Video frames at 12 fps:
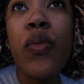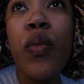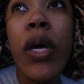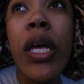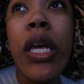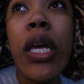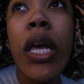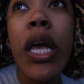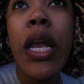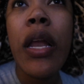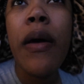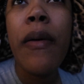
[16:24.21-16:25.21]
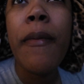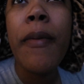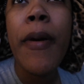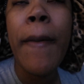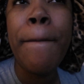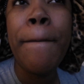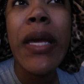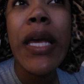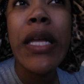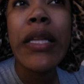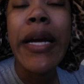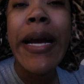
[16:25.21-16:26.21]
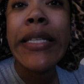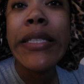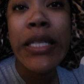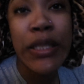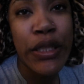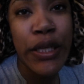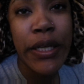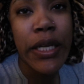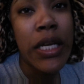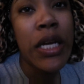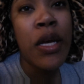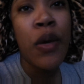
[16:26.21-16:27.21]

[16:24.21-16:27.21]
We end up being there at 10:30.